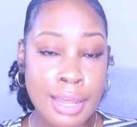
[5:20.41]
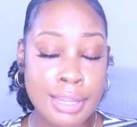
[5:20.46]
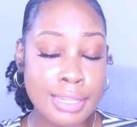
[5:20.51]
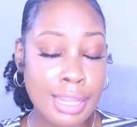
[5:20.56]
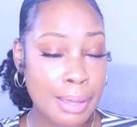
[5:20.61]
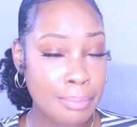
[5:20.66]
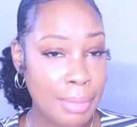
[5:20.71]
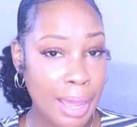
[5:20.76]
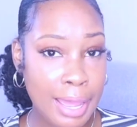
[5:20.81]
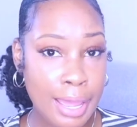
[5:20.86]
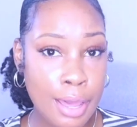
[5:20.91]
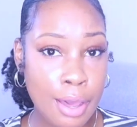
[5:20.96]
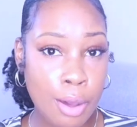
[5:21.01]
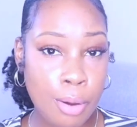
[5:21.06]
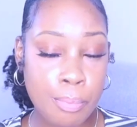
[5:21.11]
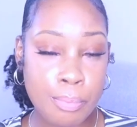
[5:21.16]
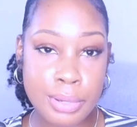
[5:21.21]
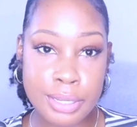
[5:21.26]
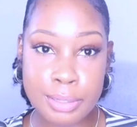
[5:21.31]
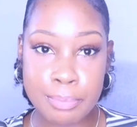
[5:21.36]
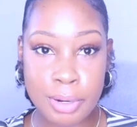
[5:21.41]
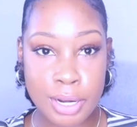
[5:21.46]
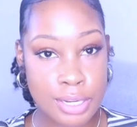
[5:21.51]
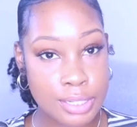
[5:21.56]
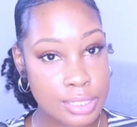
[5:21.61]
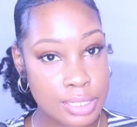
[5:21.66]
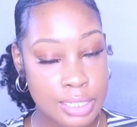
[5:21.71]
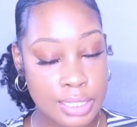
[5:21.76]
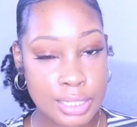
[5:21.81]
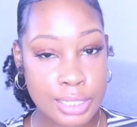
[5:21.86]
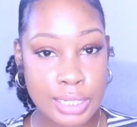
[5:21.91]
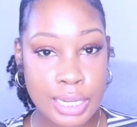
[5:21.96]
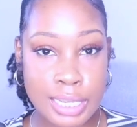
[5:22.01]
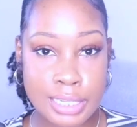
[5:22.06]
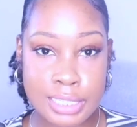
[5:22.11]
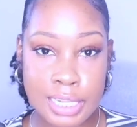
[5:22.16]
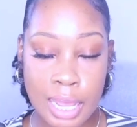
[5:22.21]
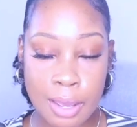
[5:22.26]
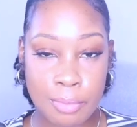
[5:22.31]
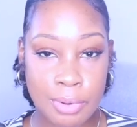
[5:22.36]
That might help, but personally
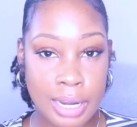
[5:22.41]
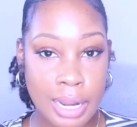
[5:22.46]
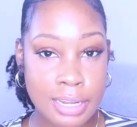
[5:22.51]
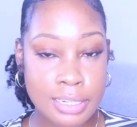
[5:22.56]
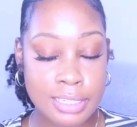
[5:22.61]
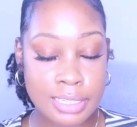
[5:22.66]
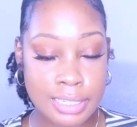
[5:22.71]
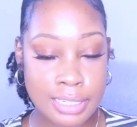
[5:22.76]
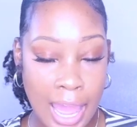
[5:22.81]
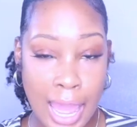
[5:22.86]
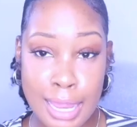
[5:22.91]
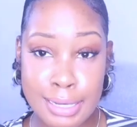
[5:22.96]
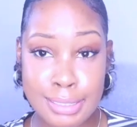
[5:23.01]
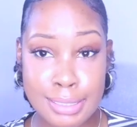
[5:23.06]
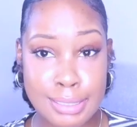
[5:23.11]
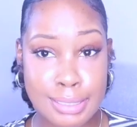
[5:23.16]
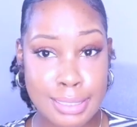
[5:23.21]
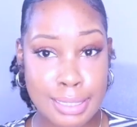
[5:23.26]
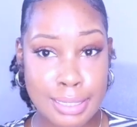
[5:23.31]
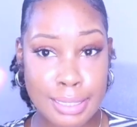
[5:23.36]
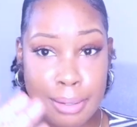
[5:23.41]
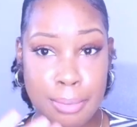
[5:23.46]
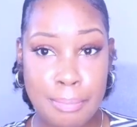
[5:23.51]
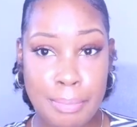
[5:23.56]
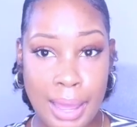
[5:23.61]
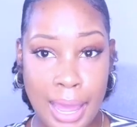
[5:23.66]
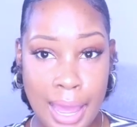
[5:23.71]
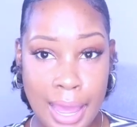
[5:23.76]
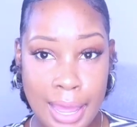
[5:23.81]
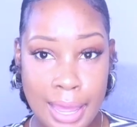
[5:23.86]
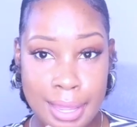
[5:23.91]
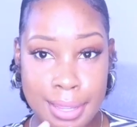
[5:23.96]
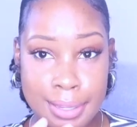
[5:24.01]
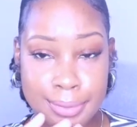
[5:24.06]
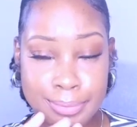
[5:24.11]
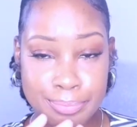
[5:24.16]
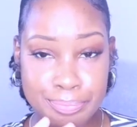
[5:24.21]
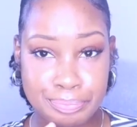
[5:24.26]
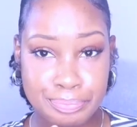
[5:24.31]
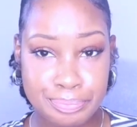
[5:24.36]
that's not what I did. I just did it by
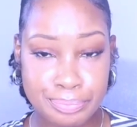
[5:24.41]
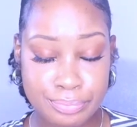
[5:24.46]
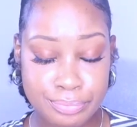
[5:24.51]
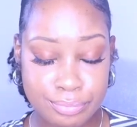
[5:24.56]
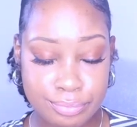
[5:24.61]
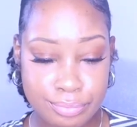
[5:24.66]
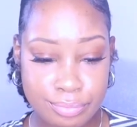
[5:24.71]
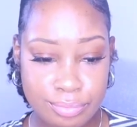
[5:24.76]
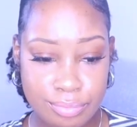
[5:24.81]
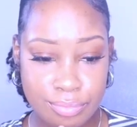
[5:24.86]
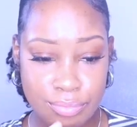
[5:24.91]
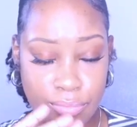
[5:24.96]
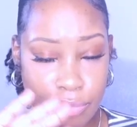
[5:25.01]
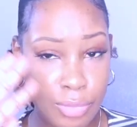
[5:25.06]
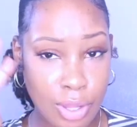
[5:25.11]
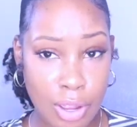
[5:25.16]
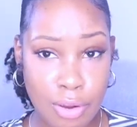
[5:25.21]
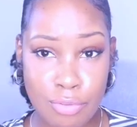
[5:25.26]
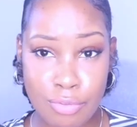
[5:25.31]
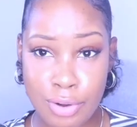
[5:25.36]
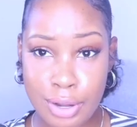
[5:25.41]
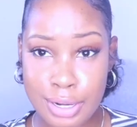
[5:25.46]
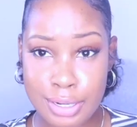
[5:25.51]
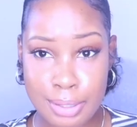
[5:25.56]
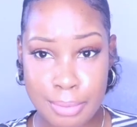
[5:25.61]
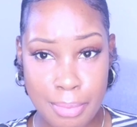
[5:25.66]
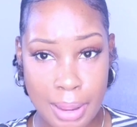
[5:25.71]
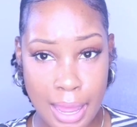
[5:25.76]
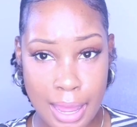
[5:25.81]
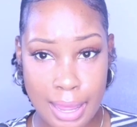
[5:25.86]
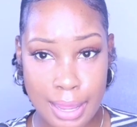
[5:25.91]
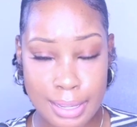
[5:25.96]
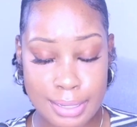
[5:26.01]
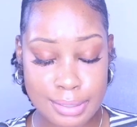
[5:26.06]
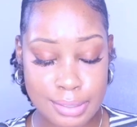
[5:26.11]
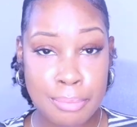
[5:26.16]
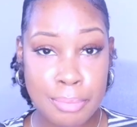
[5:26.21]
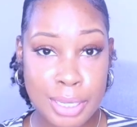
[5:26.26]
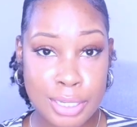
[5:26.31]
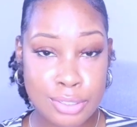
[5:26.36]

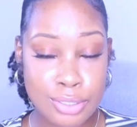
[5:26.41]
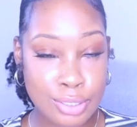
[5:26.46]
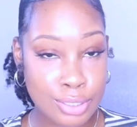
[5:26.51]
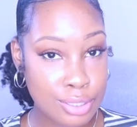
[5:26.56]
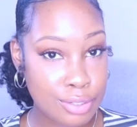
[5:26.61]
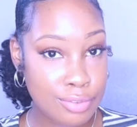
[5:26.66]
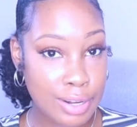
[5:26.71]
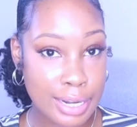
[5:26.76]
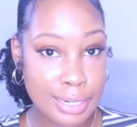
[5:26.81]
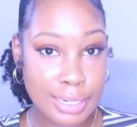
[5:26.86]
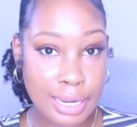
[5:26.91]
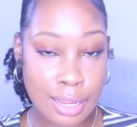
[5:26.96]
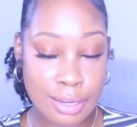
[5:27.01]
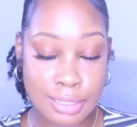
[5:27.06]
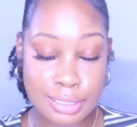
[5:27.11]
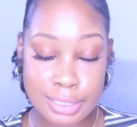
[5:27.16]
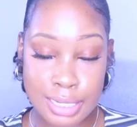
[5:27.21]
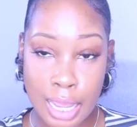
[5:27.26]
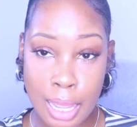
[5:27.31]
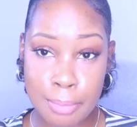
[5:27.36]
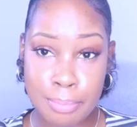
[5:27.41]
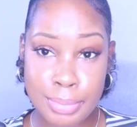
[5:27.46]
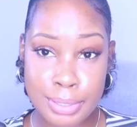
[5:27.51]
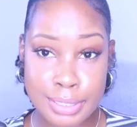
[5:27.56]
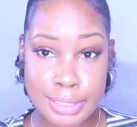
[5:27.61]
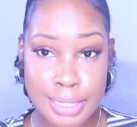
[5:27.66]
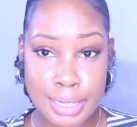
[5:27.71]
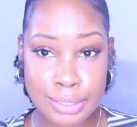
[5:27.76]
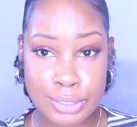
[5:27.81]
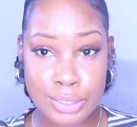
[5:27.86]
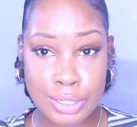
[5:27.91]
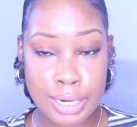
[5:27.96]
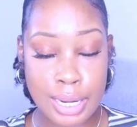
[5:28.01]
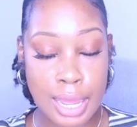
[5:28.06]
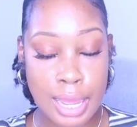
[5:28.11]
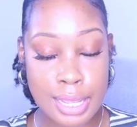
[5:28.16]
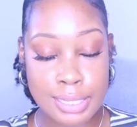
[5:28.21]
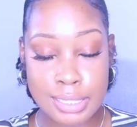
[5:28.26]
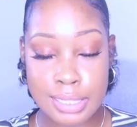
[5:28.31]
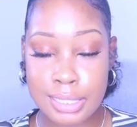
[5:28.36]
randomized. Make sure to write down the topics that you're
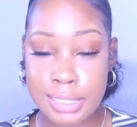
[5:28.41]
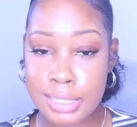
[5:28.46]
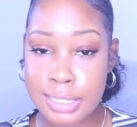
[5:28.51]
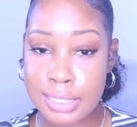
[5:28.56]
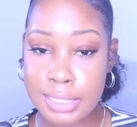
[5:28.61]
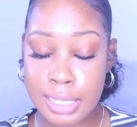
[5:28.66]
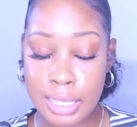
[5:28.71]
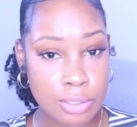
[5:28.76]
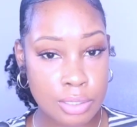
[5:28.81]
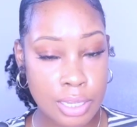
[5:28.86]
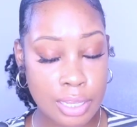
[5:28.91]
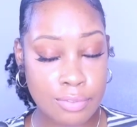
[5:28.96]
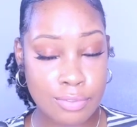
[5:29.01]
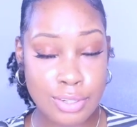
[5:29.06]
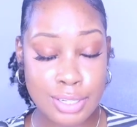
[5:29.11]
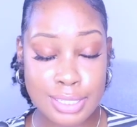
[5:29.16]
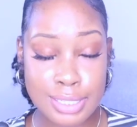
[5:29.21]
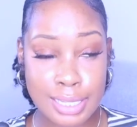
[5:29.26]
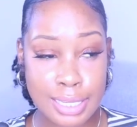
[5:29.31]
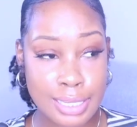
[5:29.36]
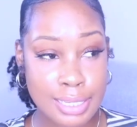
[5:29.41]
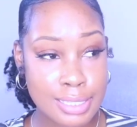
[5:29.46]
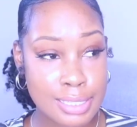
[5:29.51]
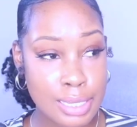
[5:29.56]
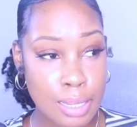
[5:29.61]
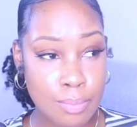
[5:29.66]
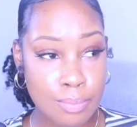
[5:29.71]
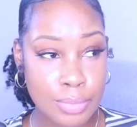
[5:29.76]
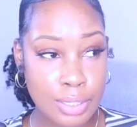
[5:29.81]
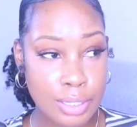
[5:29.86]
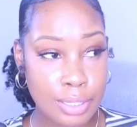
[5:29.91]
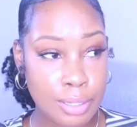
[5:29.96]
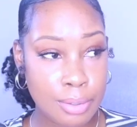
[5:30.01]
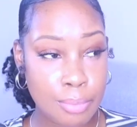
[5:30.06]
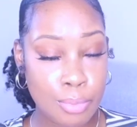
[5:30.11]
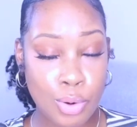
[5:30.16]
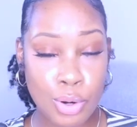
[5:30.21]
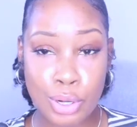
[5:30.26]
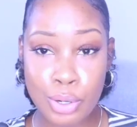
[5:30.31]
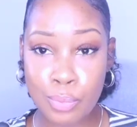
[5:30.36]
constantly seeing. If you're seeing something
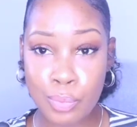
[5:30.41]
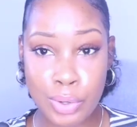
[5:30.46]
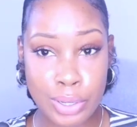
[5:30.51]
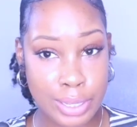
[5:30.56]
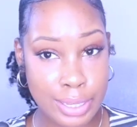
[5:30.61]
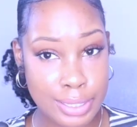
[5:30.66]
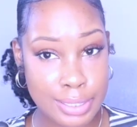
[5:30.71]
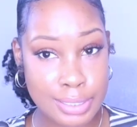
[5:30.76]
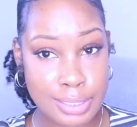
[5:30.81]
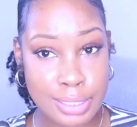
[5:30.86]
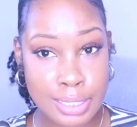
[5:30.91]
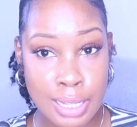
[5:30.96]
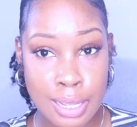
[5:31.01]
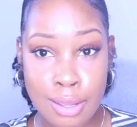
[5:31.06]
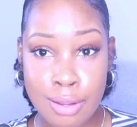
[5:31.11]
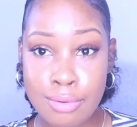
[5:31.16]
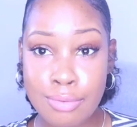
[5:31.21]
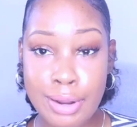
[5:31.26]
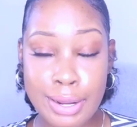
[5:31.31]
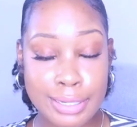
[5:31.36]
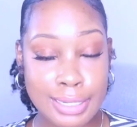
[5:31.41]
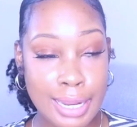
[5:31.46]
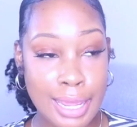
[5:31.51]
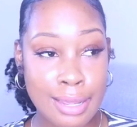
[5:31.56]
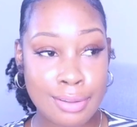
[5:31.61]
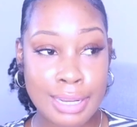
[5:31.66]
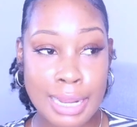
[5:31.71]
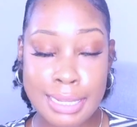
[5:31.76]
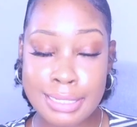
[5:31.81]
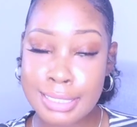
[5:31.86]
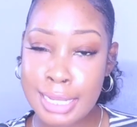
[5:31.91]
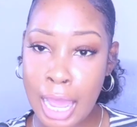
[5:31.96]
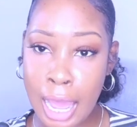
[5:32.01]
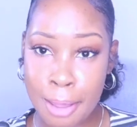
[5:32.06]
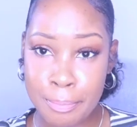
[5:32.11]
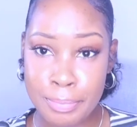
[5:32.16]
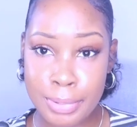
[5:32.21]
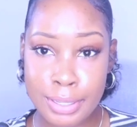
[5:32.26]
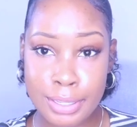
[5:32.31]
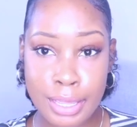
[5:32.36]
more than once, write down that
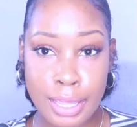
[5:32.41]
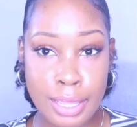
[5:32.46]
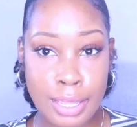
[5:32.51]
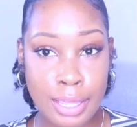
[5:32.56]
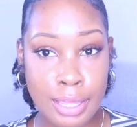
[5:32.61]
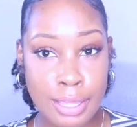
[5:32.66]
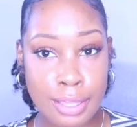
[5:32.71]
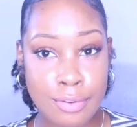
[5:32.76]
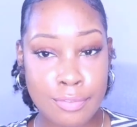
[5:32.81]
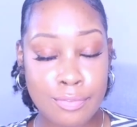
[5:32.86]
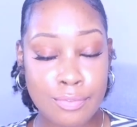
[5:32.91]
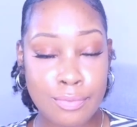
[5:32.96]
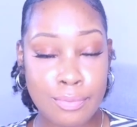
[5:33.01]
topic and